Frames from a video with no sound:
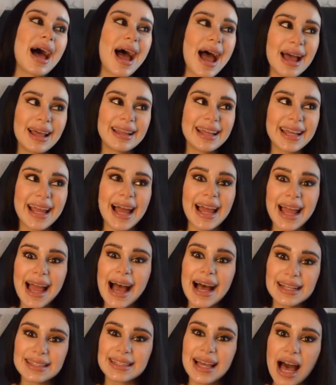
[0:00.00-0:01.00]

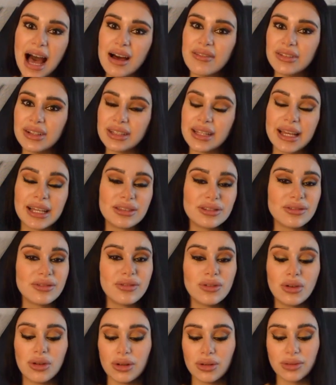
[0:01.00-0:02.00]
had to have it, like the
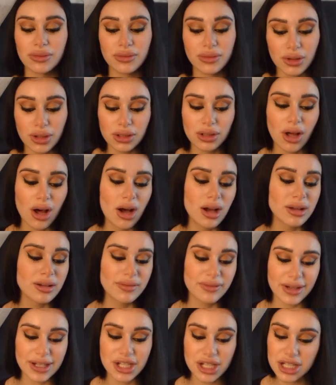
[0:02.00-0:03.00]
full foot-long
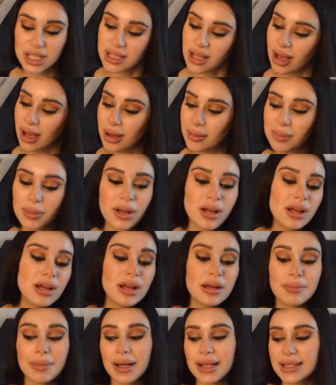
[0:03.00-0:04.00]
veggie sub,
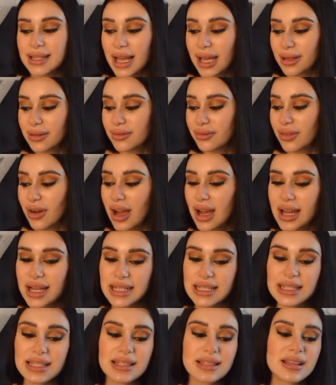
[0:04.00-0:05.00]
my side of
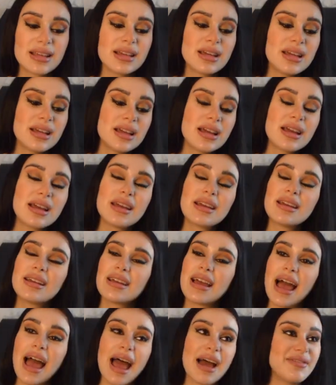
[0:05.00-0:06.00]
fries,
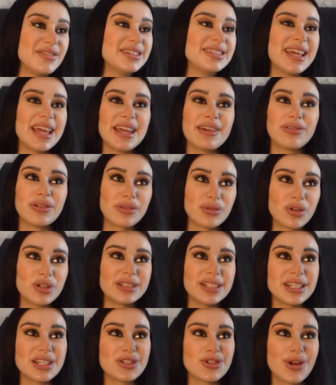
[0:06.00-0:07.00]
every day for 4
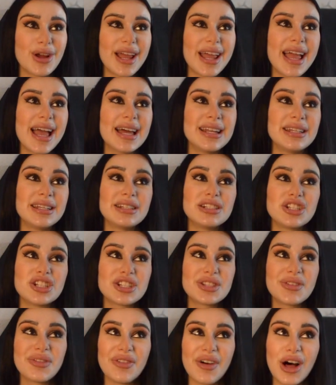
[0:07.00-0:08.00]
days straight, and it
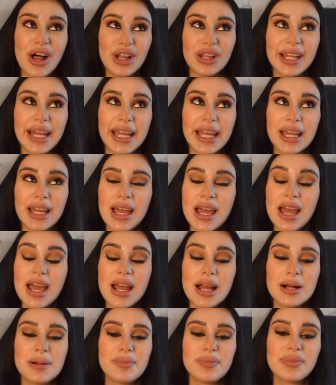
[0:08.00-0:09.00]
just felt like
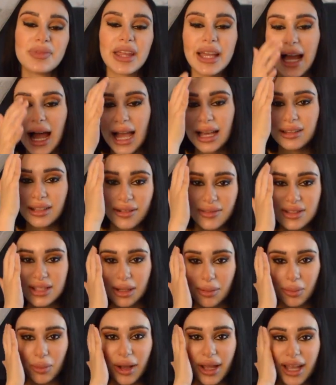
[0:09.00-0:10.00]
I love
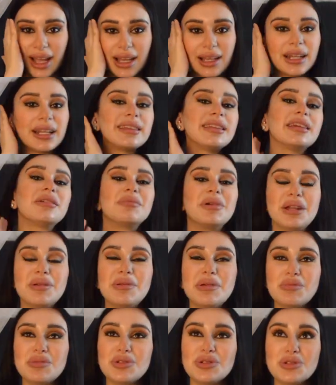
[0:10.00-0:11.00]
Subway, and I think many
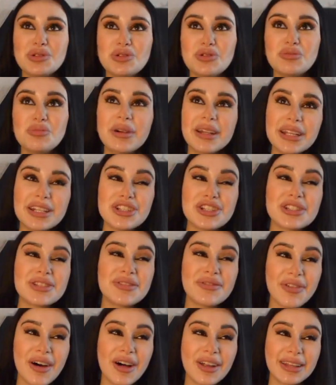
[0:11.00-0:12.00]
people do, but it
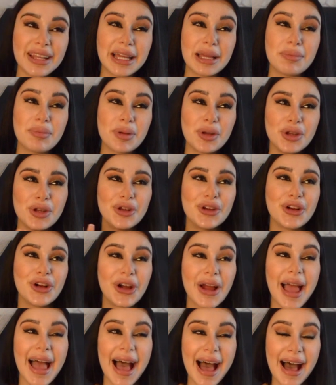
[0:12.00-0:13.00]
just felt like pure
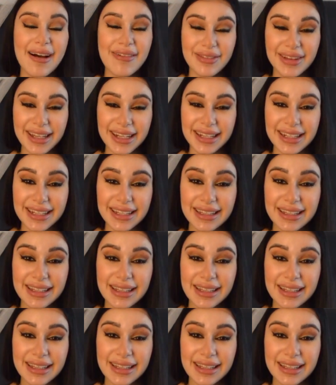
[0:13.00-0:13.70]
heaven